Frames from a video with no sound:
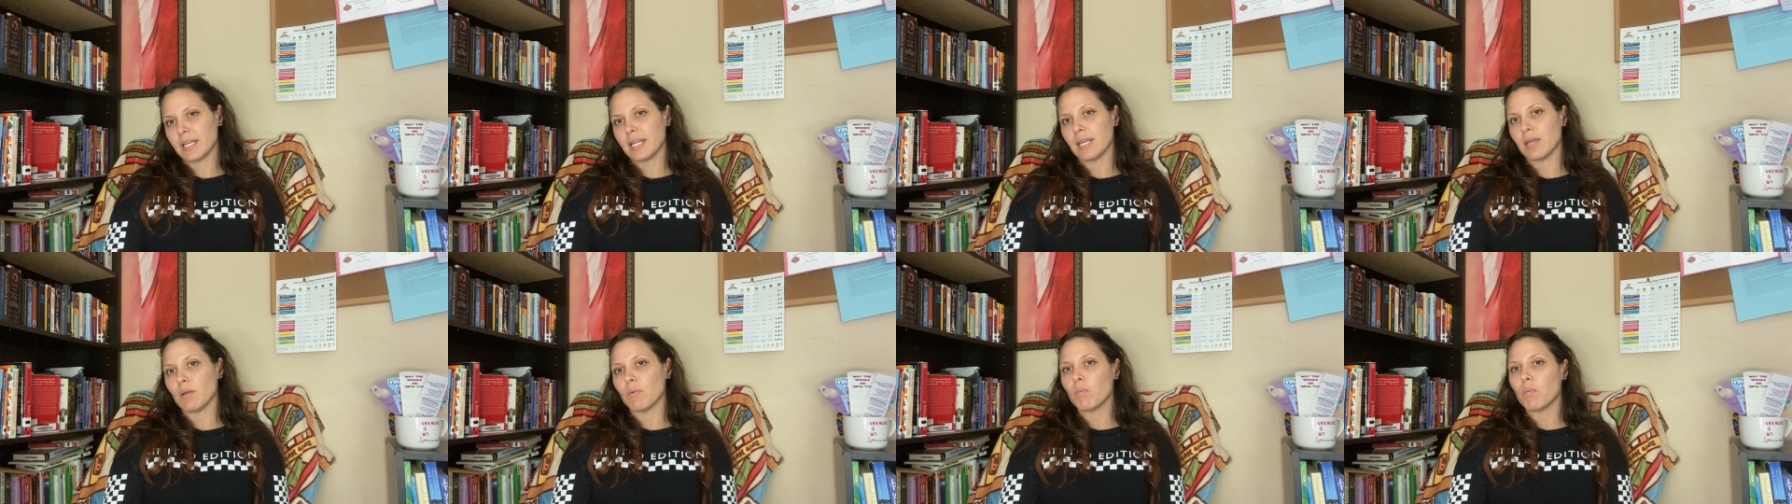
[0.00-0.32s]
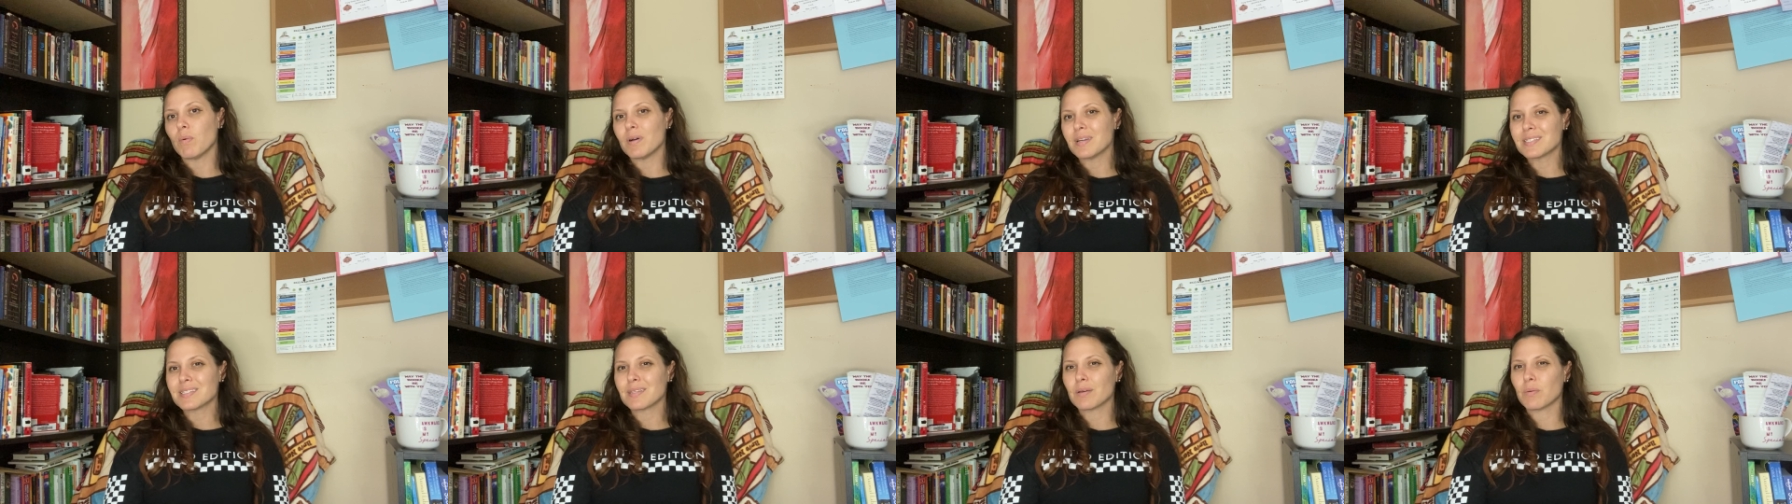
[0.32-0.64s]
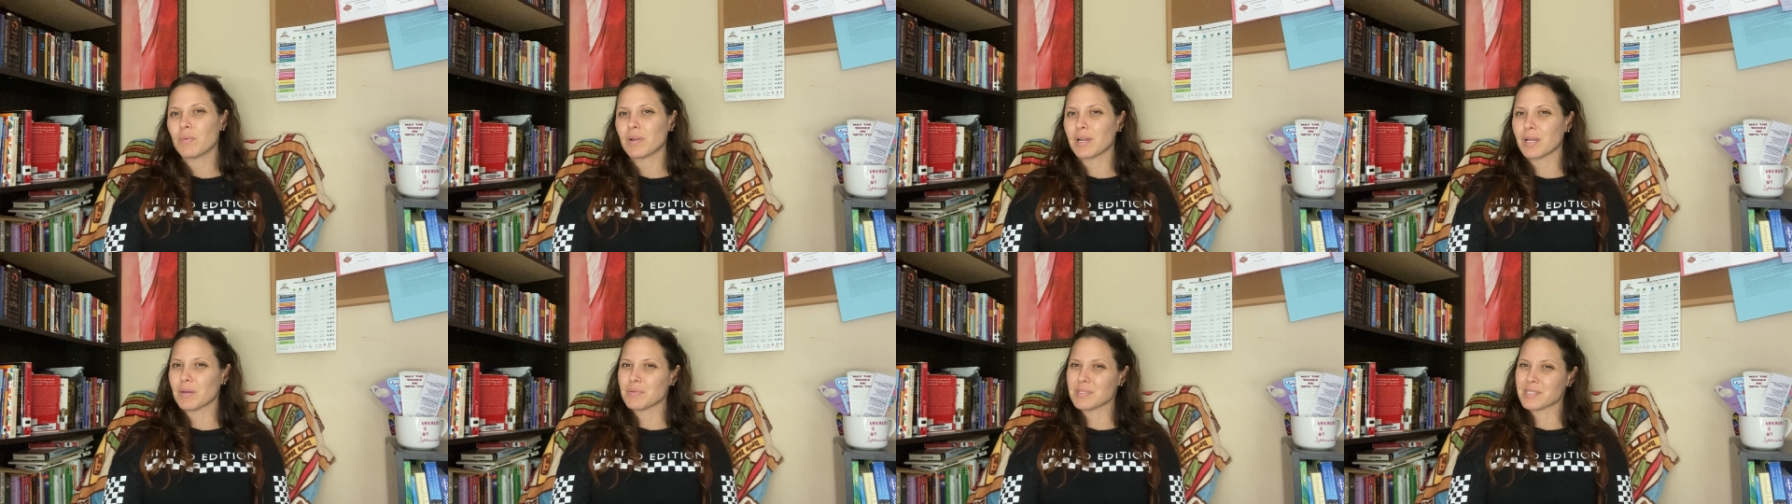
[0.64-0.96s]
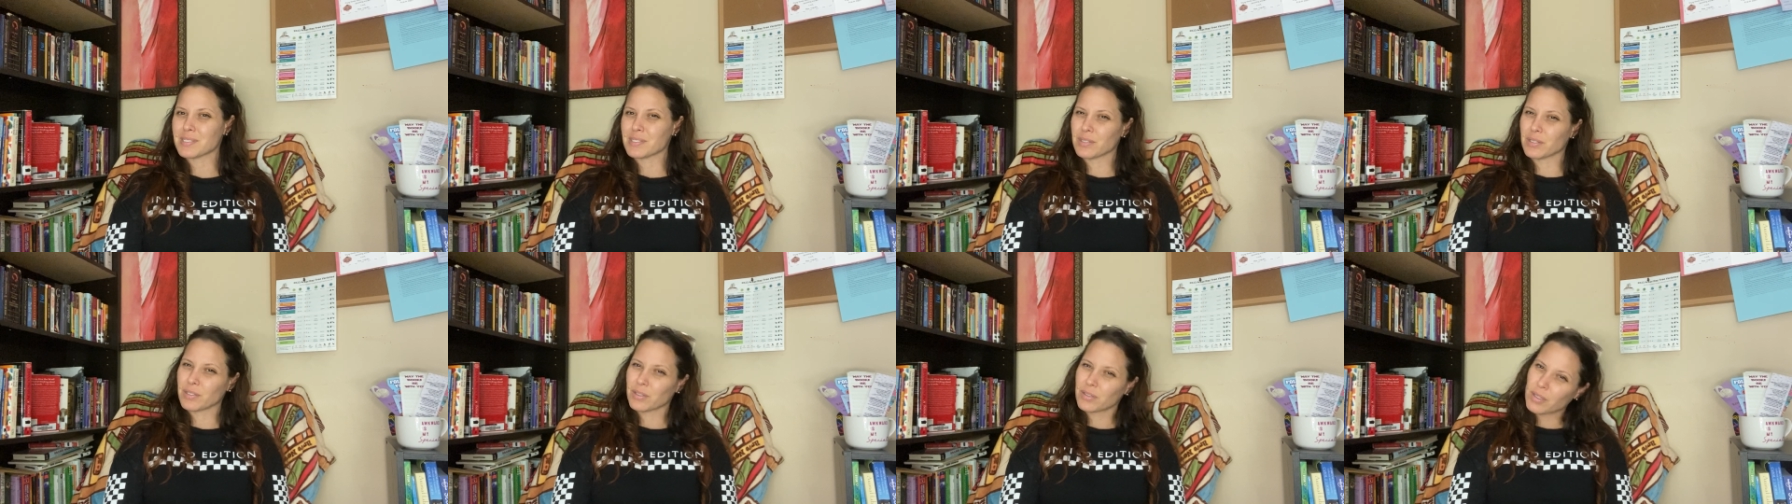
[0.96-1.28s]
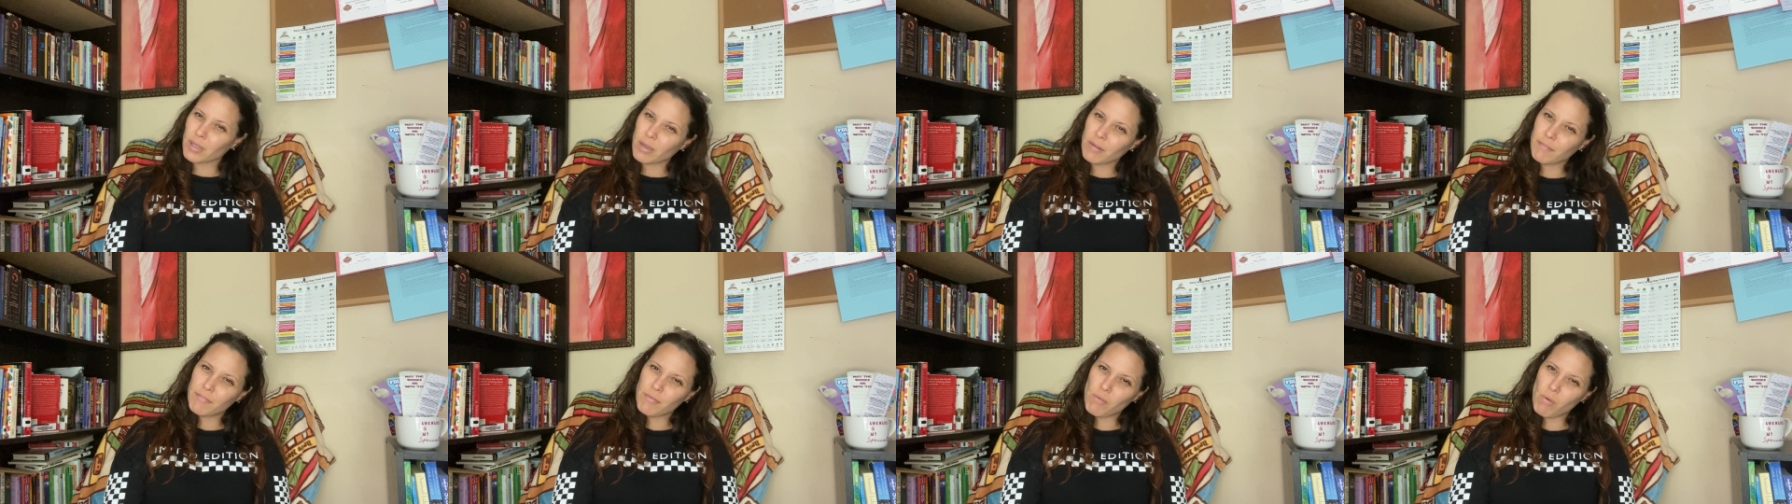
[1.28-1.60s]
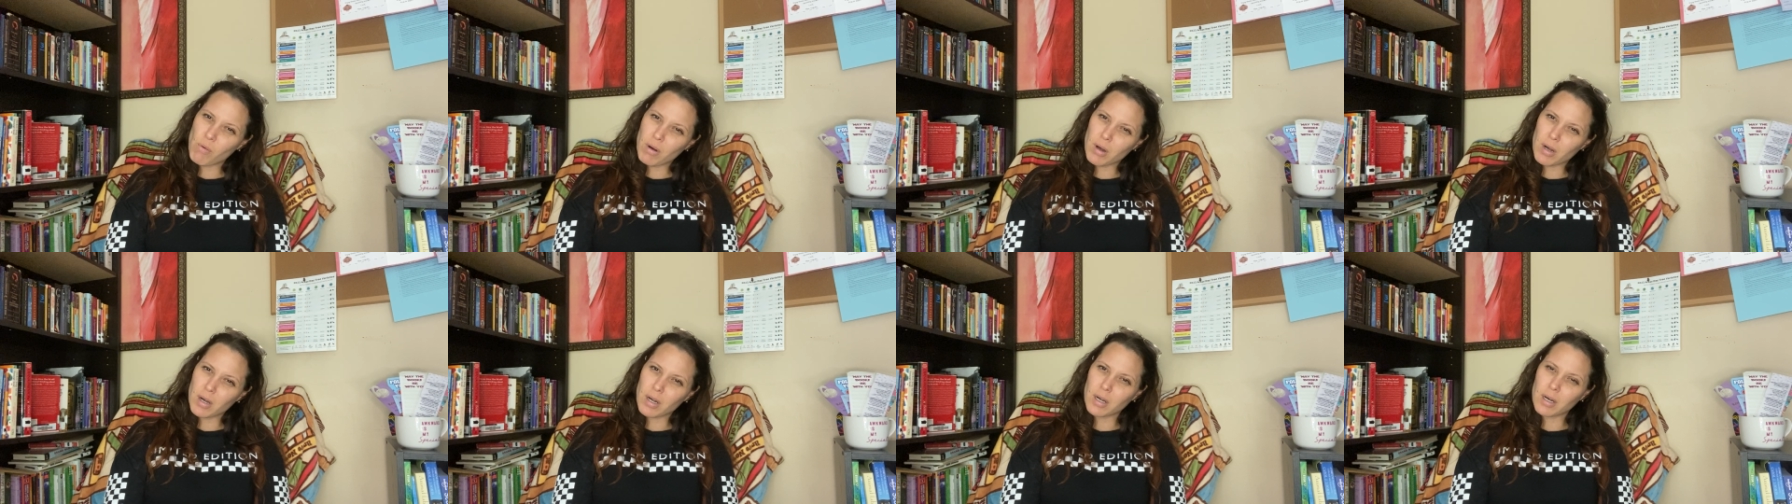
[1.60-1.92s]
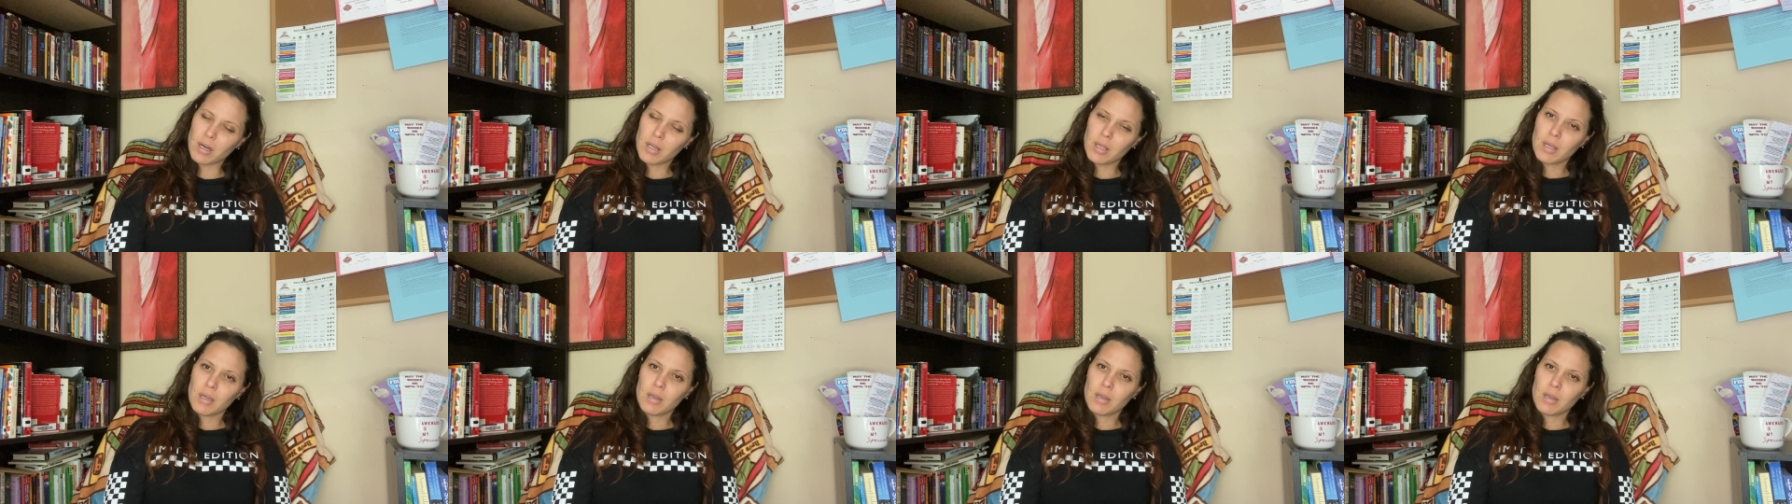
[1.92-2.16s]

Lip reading: it wasn't what I was looking for